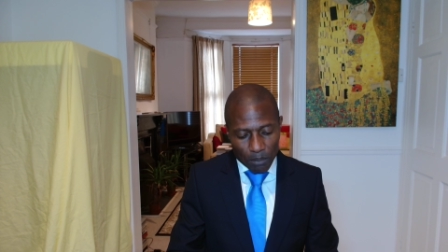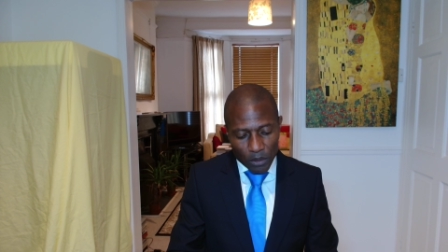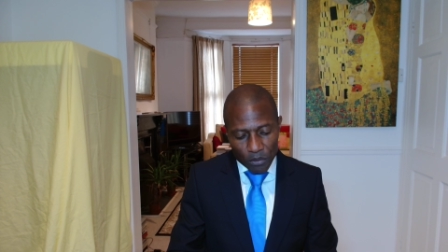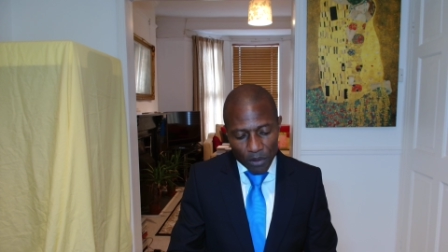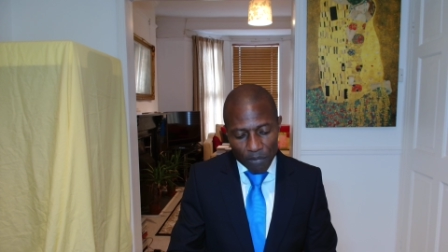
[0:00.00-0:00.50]

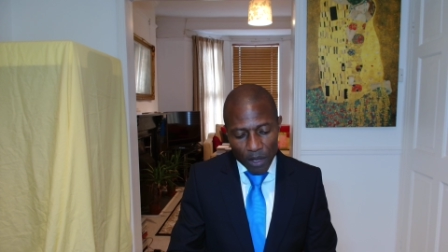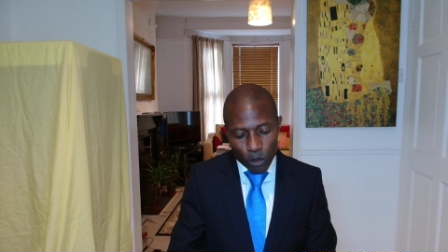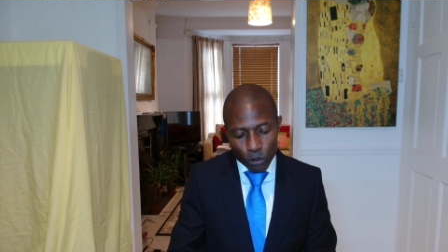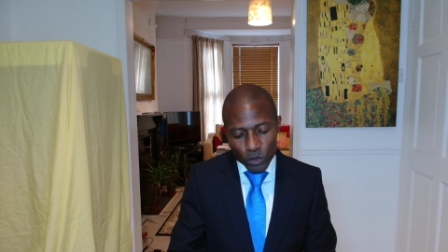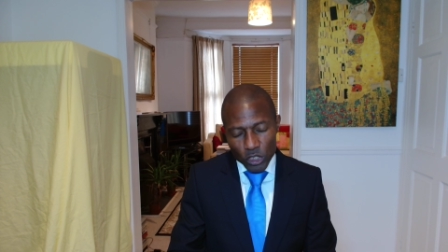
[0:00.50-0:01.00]
both of the
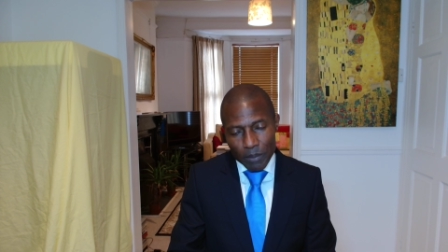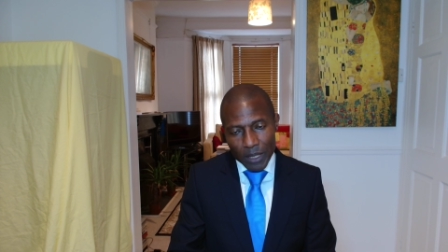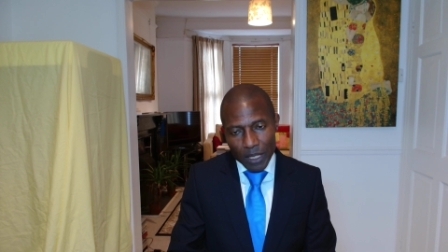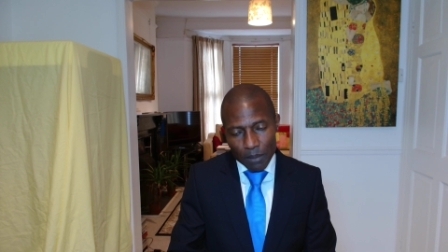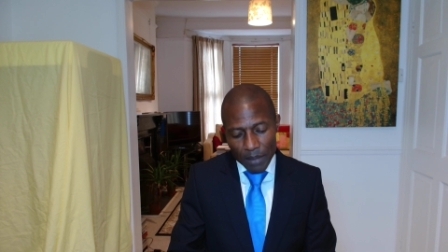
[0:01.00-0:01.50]
whole
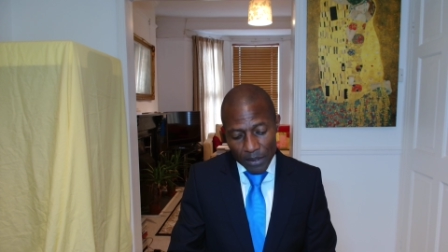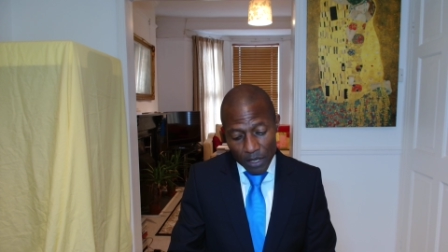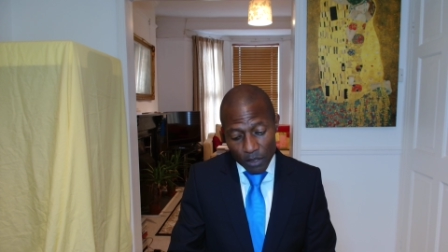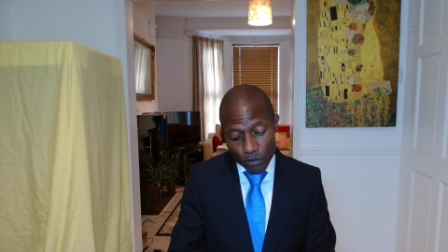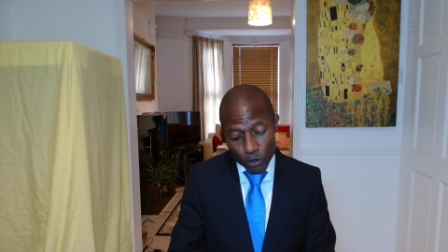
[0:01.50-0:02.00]
summing up and the
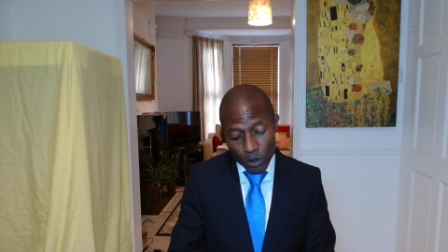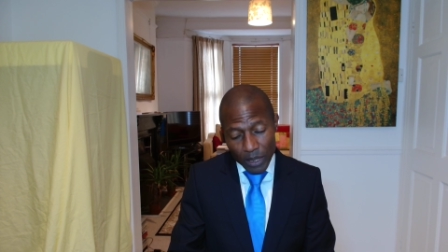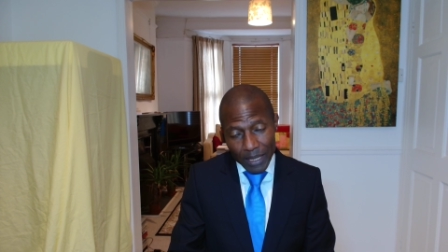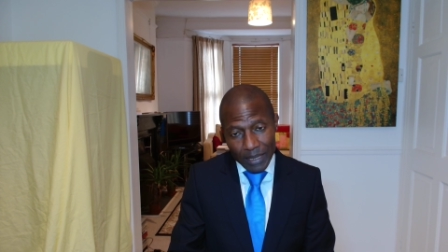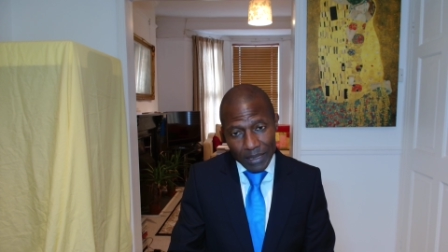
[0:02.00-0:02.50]
overall
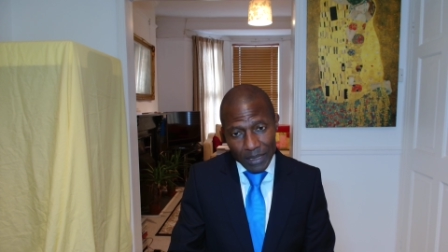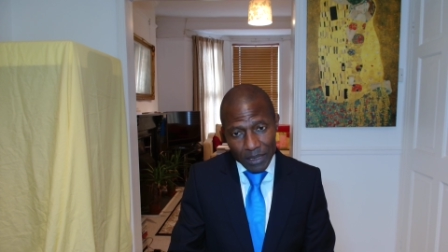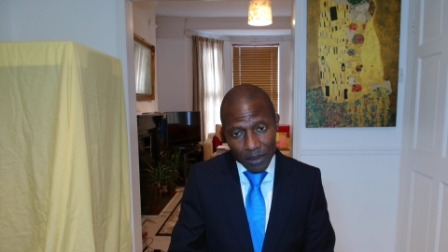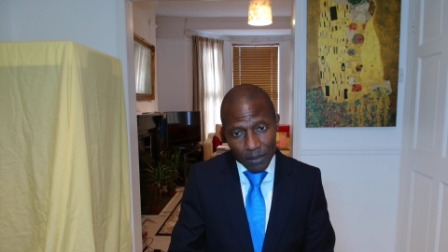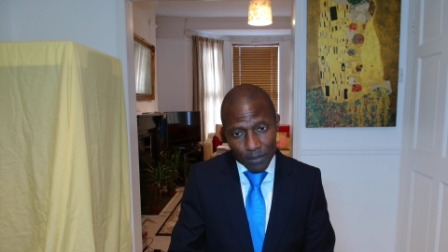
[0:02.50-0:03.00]

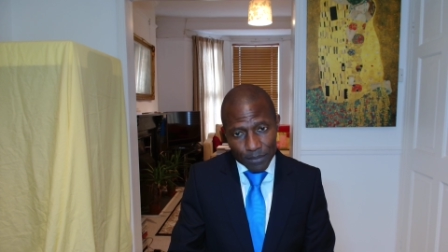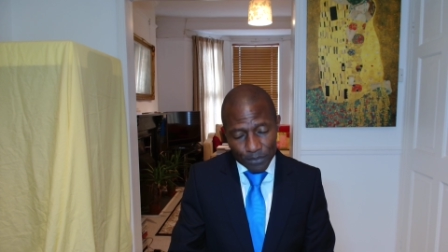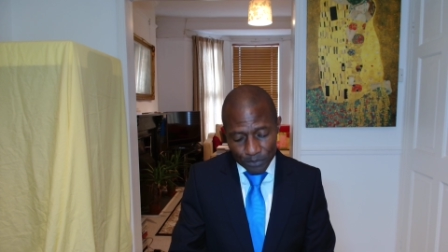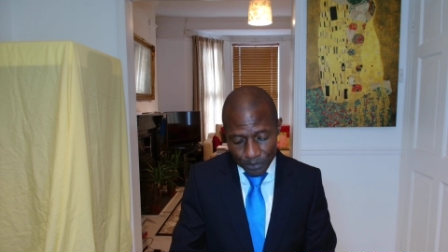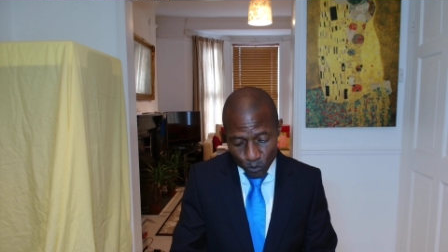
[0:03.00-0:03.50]
case.
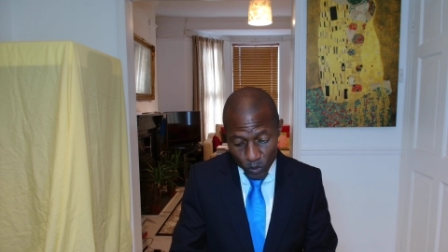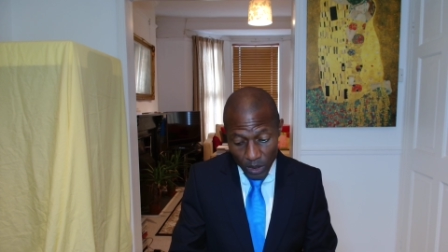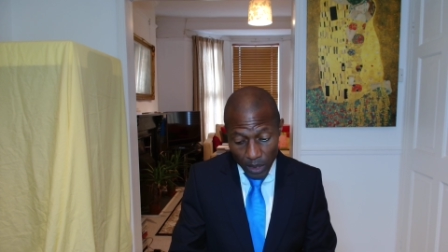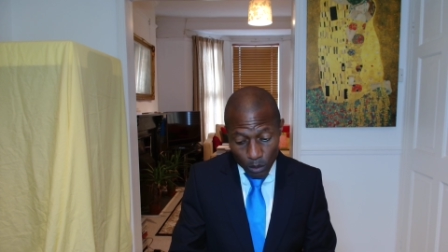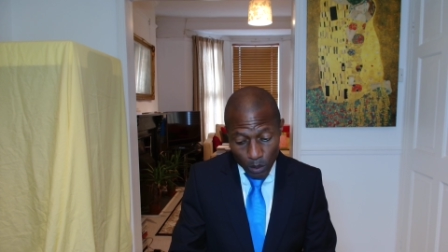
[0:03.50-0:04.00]

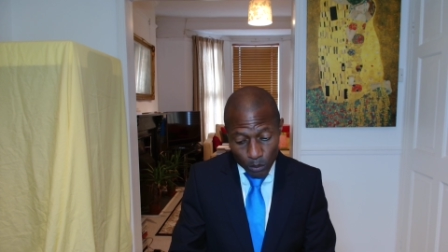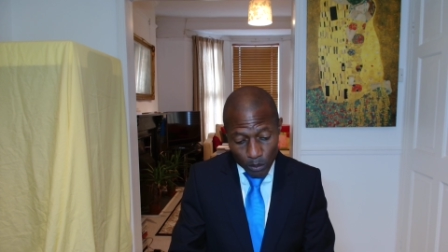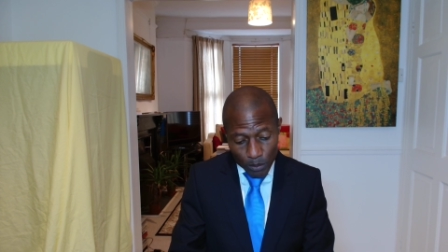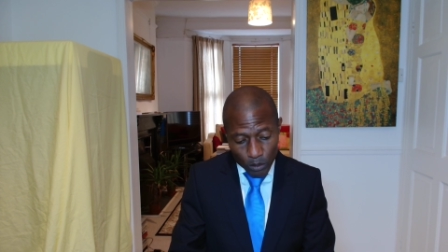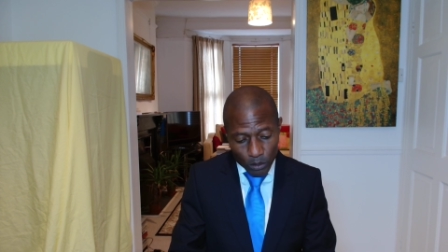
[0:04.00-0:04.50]
I quote
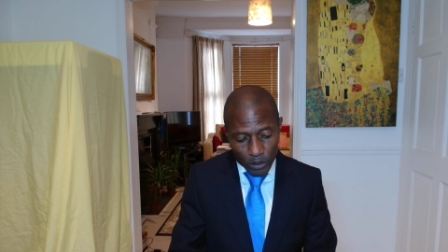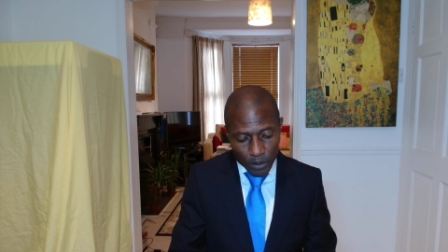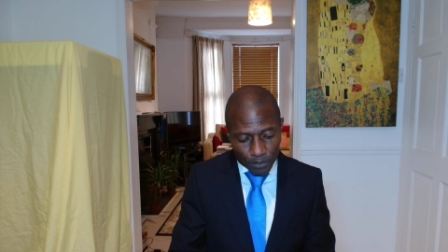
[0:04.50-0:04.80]
report.